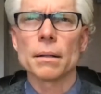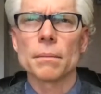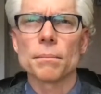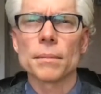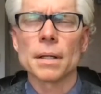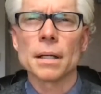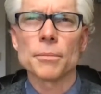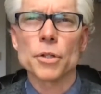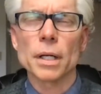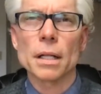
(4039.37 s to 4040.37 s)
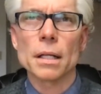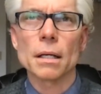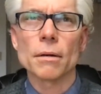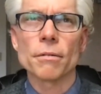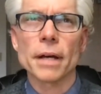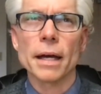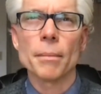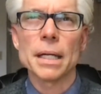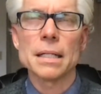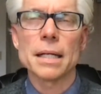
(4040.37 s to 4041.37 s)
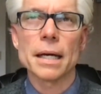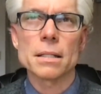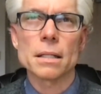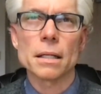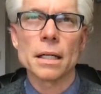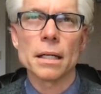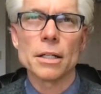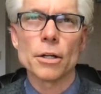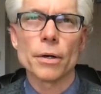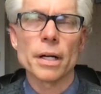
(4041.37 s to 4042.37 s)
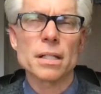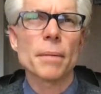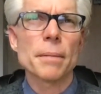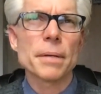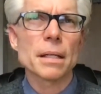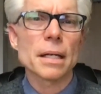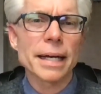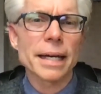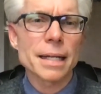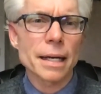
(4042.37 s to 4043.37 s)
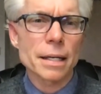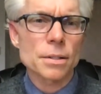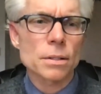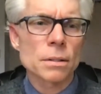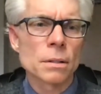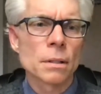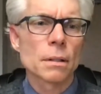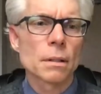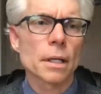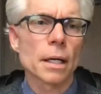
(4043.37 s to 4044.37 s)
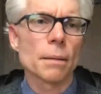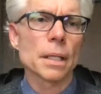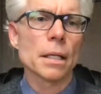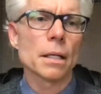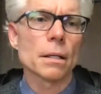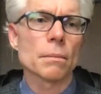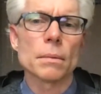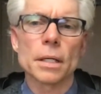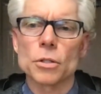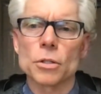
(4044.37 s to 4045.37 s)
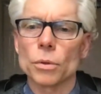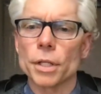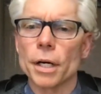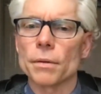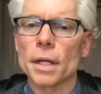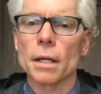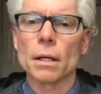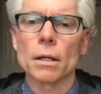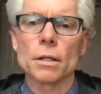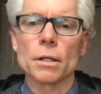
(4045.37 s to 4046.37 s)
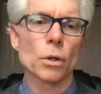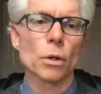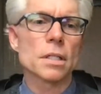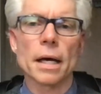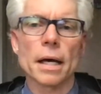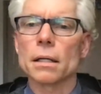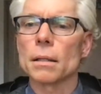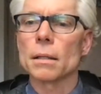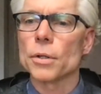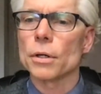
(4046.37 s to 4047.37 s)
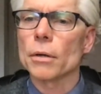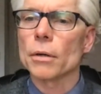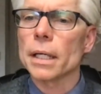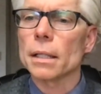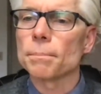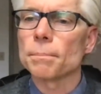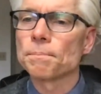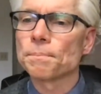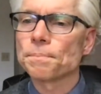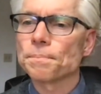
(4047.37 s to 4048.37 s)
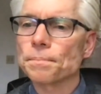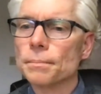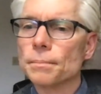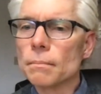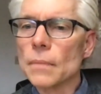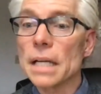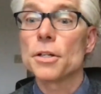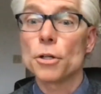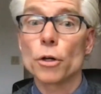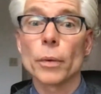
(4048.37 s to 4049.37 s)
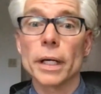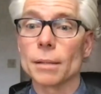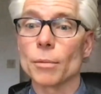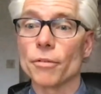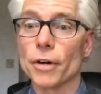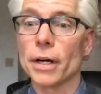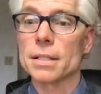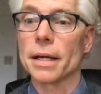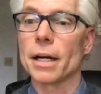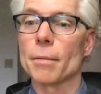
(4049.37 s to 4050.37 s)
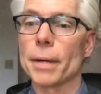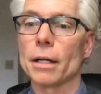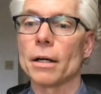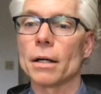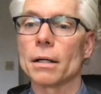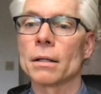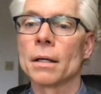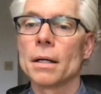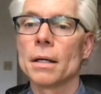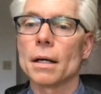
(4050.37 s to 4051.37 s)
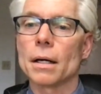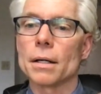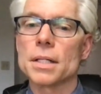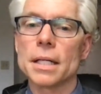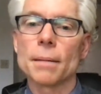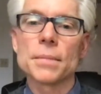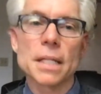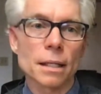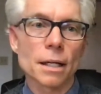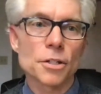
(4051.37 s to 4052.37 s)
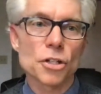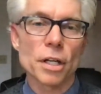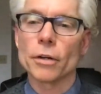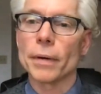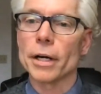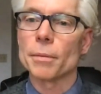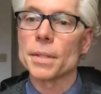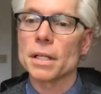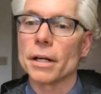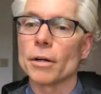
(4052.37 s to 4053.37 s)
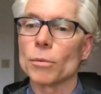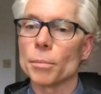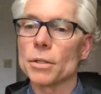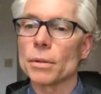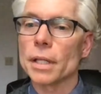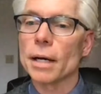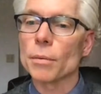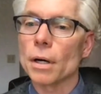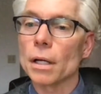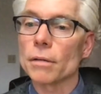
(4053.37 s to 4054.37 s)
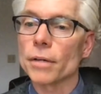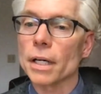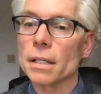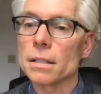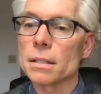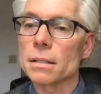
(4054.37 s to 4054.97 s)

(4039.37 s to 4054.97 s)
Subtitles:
trying to think of how many days in a year it is. It might be 9 days in a school year that are devoted to that computer curriculum. It's a new curriculum. We're very excited about it. Our STEM technology integrator, Ms. Skinner, will be doing that with all of our kids.